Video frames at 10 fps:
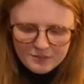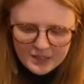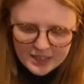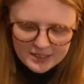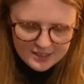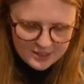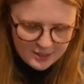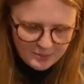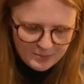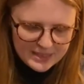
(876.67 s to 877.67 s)
First
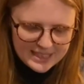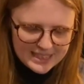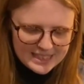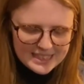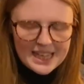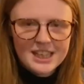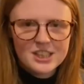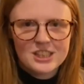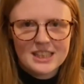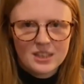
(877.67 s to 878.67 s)
up, this is
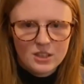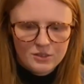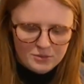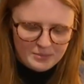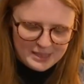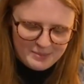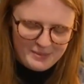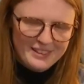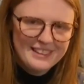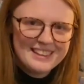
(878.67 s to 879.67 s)
actually not from this
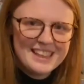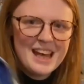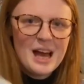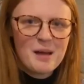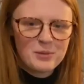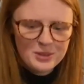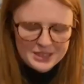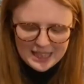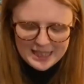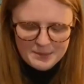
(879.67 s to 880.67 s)
month. I bought
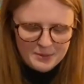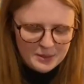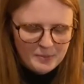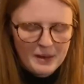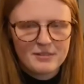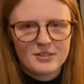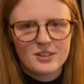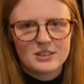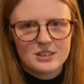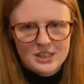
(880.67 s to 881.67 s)
it last month, but I
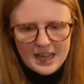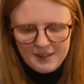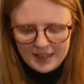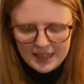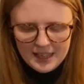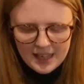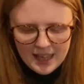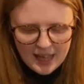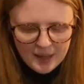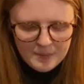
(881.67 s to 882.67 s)
forgot to share
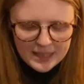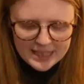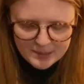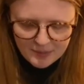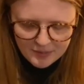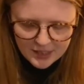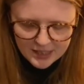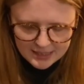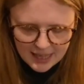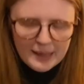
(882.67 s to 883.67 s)
it. It's my
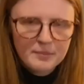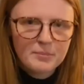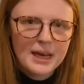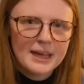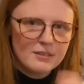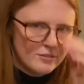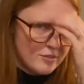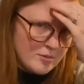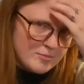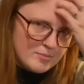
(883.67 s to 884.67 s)
first time buying
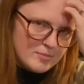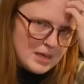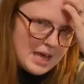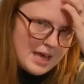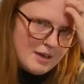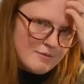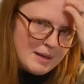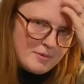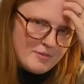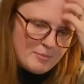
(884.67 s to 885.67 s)
from
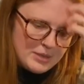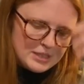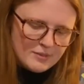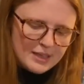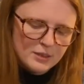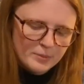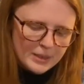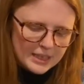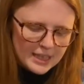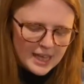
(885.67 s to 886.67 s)
Rainbow Fabrics of
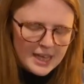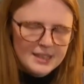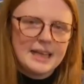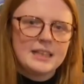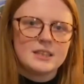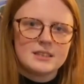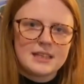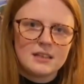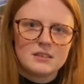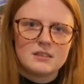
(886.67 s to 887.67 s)
Kilburn. They
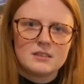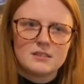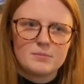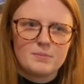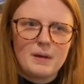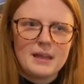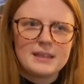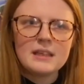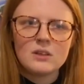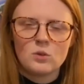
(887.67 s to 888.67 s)
sell, I
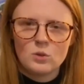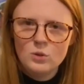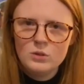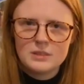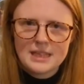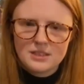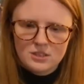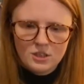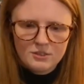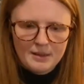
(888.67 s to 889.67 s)
think, all dead
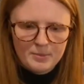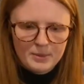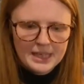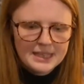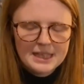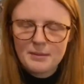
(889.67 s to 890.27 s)
stock fabrics.